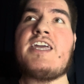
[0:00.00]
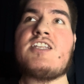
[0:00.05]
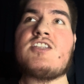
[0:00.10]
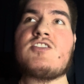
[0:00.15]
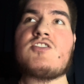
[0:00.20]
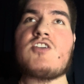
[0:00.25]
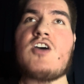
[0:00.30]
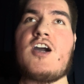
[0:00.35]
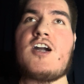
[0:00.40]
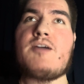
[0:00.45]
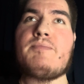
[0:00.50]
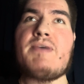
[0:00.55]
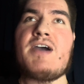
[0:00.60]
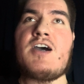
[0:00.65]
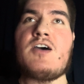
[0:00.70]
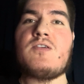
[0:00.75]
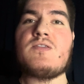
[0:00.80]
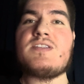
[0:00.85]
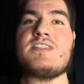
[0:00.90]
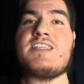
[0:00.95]
talk
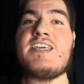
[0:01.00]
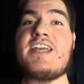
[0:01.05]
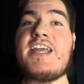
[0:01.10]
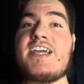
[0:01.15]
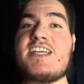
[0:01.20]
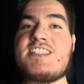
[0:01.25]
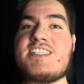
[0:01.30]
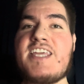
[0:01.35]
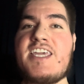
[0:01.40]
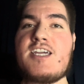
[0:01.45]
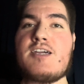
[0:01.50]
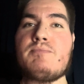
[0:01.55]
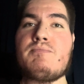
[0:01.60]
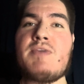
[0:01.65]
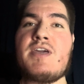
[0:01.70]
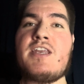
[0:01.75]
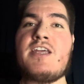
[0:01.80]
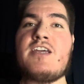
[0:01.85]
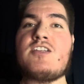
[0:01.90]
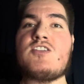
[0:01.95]
about, did I stay
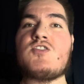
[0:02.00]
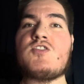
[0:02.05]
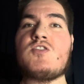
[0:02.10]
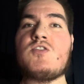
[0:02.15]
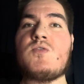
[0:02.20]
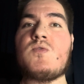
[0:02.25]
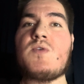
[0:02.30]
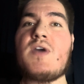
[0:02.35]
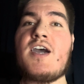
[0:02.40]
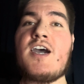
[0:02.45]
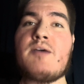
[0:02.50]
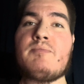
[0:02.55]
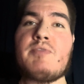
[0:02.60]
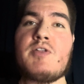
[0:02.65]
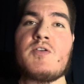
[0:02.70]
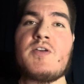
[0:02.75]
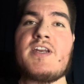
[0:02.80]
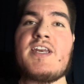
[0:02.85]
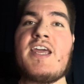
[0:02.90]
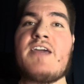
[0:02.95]
committed to
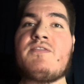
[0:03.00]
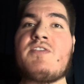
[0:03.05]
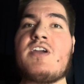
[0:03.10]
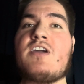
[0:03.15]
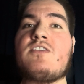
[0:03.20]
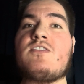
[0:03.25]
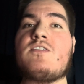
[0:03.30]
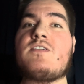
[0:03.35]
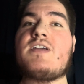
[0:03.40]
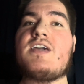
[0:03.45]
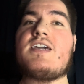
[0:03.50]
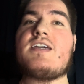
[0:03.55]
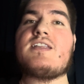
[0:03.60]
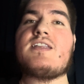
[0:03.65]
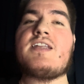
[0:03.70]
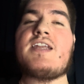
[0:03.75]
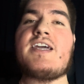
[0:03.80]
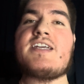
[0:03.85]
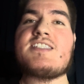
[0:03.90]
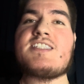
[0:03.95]
uploading every other day?
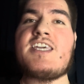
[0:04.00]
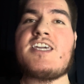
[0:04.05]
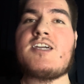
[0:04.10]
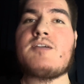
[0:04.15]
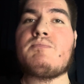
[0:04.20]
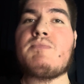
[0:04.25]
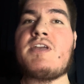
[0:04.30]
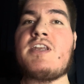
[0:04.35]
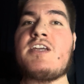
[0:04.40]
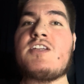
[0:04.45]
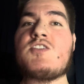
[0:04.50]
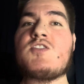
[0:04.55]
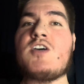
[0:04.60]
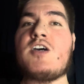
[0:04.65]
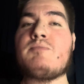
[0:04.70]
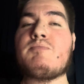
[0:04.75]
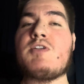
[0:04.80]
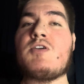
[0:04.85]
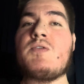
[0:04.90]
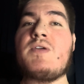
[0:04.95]
Did I stay committed to
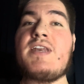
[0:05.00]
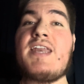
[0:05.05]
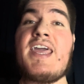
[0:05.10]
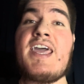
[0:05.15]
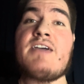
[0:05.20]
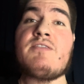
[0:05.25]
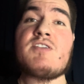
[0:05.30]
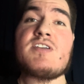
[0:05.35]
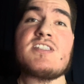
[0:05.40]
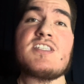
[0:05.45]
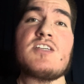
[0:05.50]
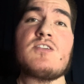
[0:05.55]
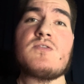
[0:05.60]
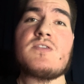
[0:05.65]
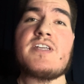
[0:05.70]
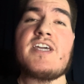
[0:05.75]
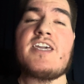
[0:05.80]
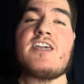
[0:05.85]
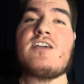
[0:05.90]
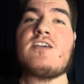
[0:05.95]
uploading every single
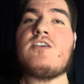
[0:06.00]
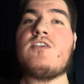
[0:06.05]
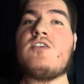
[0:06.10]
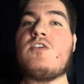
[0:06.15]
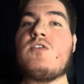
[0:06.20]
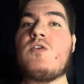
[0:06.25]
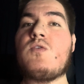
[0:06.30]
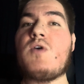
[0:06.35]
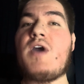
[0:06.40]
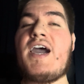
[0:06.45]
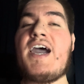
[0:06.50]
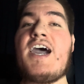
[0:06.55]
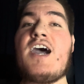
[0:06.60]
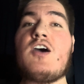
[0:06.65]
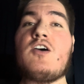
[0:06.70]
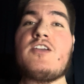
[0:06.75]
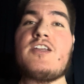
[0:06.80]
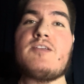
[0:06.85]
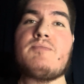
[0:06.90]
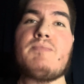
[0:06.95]
day? How
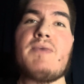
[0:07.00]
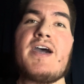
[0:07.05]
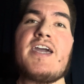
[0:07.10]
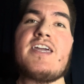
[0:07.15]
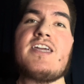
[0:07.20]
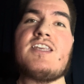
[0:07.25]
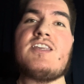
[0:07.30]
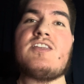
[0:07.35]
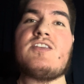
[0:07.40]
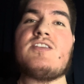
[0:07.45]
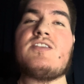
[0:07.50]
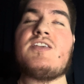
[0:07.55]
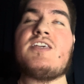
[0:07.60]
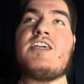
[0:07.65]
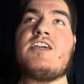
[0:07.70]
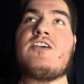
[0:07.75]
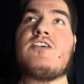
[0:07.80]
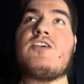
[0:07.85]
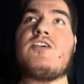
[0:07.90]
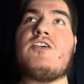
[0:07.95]
did my
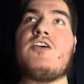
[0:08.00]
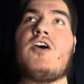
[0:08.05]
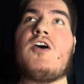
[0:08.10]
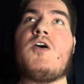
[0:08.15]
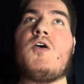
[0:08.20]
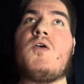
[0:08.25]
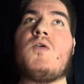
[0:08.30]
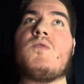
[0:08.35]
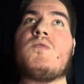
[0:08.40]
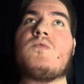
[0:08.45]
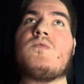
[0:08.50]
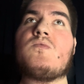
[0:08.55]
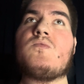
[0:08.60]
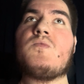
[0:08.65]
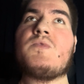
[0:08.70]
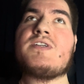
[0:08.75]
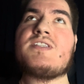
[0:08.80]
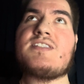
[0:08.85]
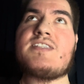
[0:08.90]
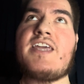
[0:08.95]
year go
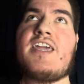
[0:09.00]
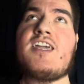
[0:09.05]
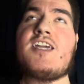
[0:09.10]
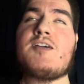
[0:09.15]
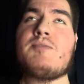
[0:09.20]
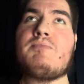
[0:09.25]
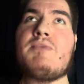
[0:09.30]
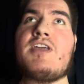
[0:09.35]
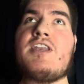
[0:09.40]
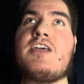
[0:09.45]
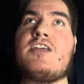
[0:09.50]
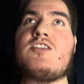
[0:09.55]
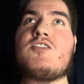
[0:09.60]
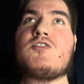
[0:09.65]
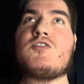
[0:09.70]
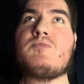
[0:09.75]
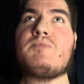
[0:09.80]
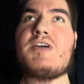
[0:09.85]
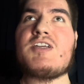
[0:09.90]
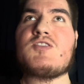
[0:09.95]
with staying committed
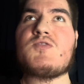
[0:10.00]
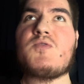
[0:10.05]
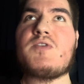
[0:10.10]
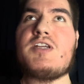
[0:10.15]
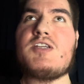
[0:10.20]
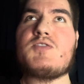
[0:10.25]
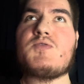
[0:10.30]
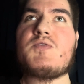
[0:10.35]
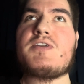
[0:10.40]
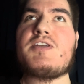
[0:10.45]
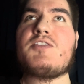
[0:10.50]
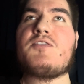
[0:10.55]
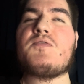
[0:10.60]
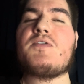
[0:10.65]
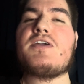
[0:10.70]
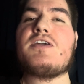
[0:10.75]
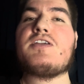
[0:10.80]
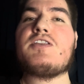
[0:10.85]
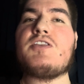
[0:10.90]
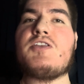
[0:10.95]
to my
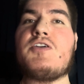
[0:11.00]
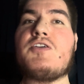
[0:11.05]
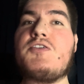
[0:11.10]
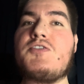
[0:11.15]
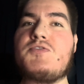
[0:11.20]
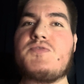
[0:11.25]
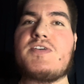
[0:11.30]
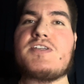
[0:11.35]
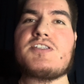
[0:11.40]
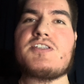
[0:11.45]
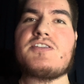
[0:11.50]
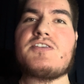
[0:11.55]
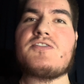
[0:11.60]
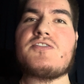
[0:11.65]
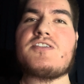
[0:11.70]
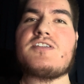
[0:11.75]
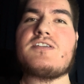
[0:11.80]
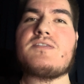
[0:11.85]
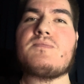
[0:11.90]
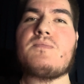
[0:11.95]
2023 New Year's
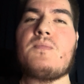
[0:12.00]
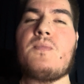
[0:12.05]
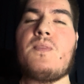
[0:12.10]
resolution?